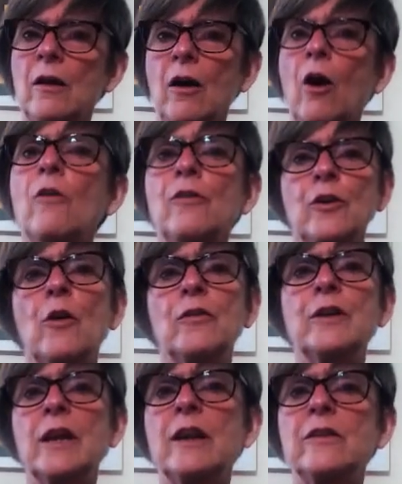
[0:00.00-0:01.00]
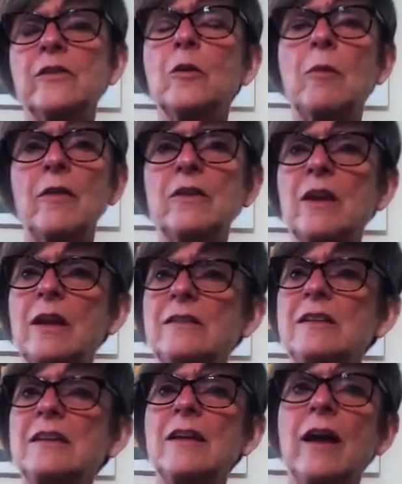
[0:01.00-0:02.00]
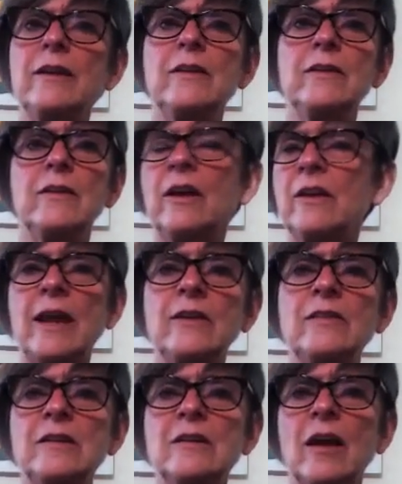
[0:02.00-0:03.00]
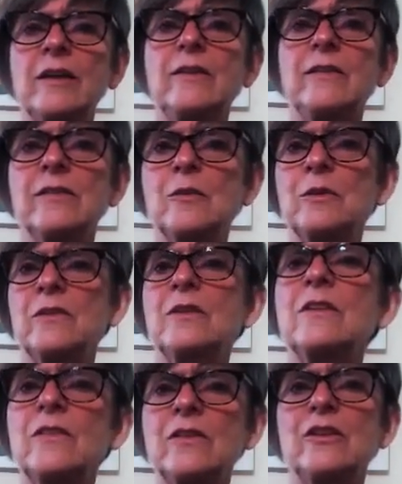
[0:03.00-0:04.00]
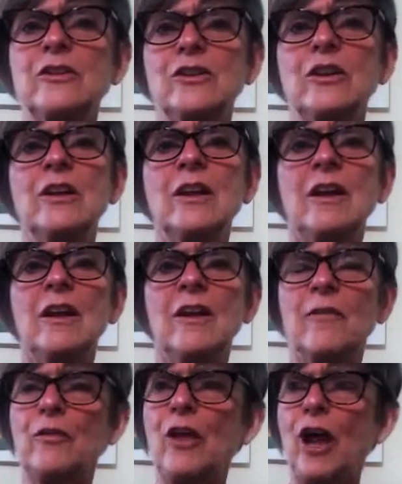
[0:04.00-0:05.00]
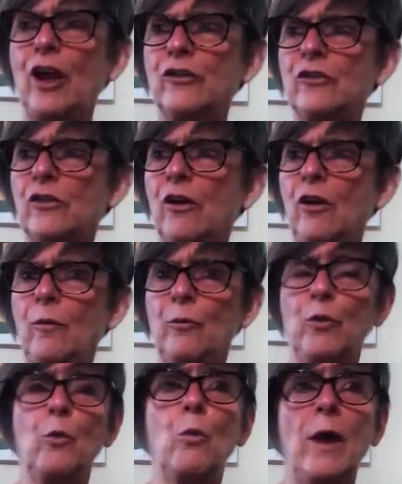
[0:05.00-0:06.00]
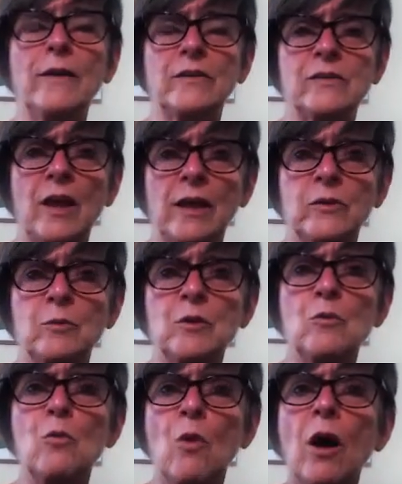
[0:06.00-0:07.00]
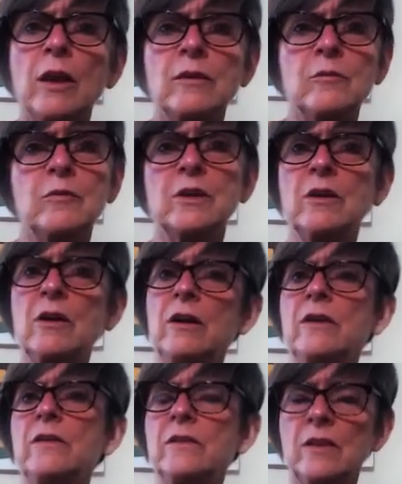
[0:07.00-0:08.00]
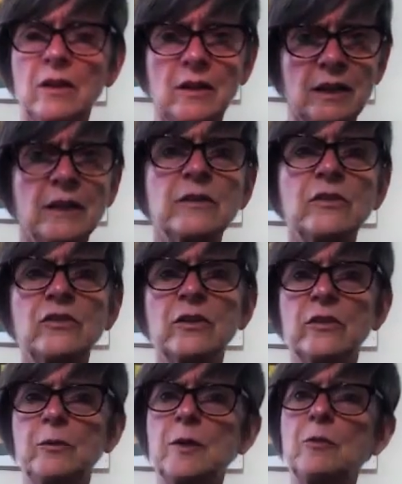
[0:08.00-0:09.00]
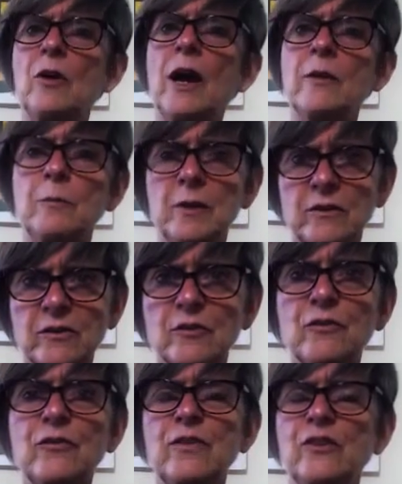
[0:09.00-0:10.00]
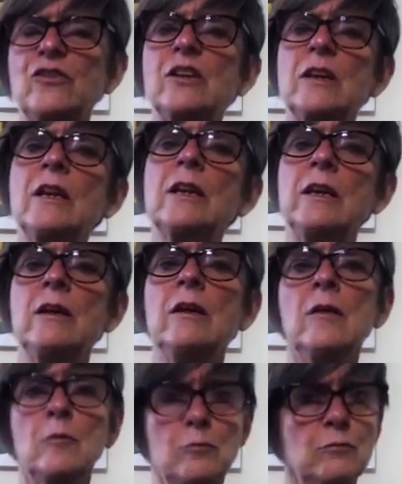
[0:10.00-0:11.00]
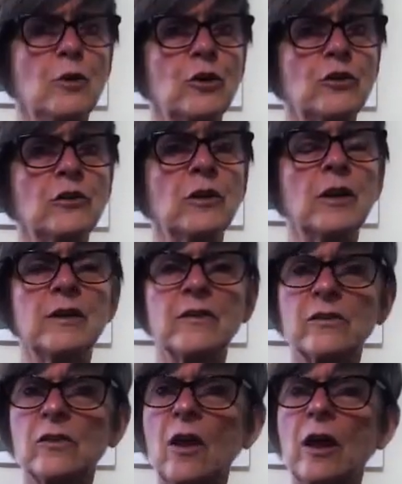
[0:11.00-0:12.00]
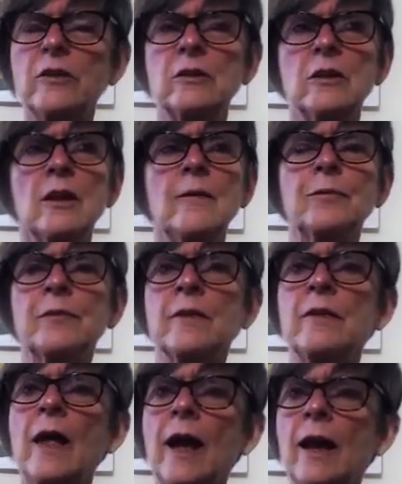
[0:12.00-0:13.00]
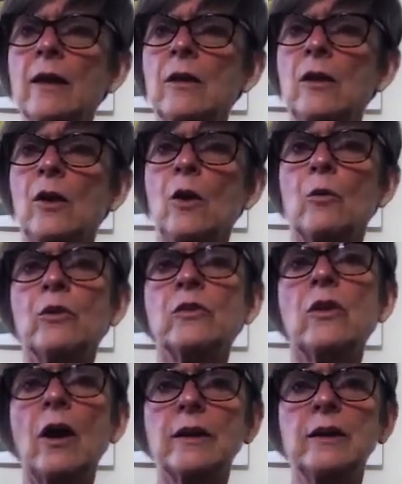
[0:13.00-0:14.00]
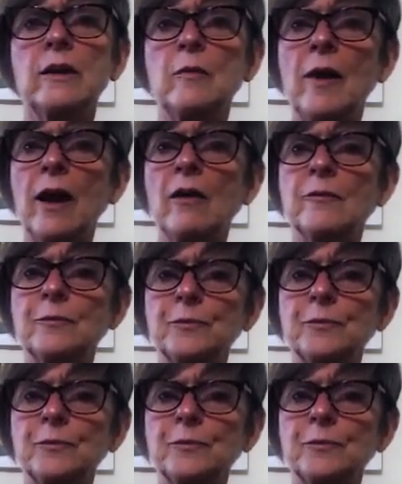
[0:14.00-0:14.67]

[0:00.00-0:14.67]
over and over again until by the nineteen nineties, uh, eighteen nineties it was considered that uh, the West has been won because indigenous people had been sufficiently murdered and slaughtered. That we're talking about